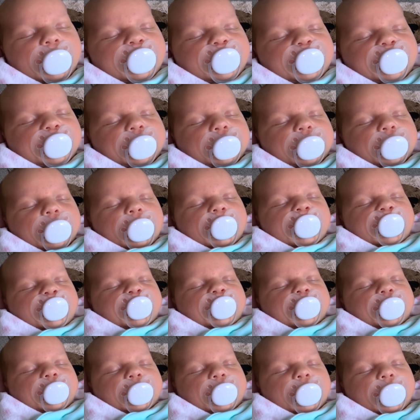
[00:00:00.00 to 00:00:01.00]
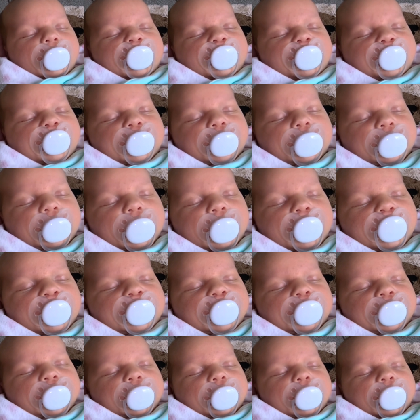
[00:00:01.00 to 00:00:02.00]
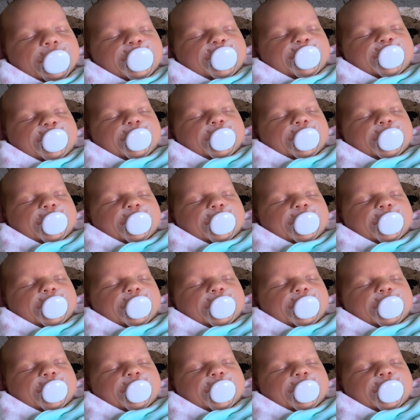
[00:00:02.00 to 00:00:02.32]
"We did have such a good time over your nice